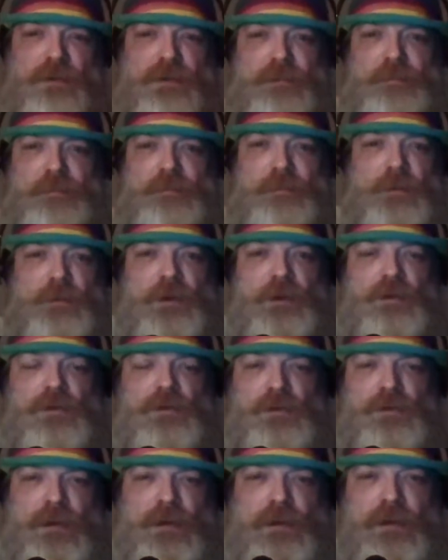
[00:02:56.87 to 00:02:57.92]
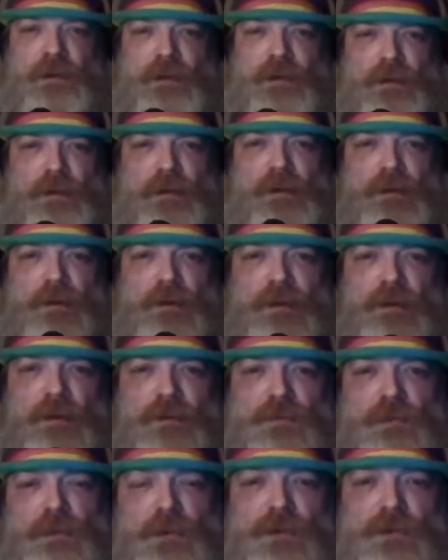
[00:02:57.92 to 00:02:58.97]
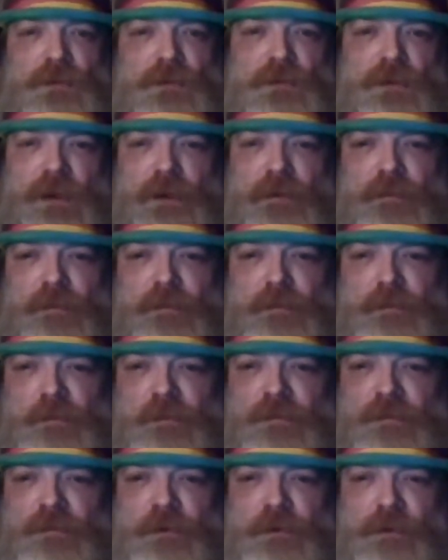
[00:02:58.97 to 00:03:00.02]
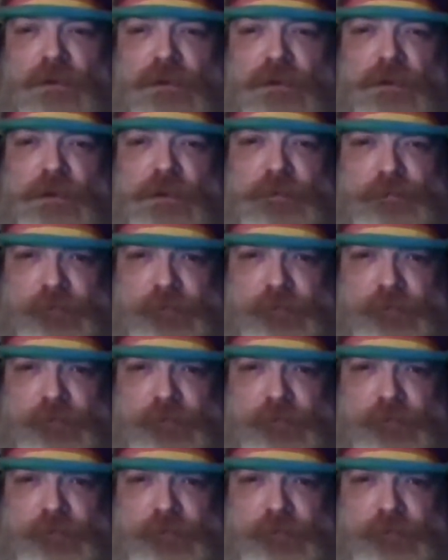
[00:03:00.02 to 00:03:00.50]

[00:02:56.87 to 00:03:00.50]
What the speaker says: we just had a small chat before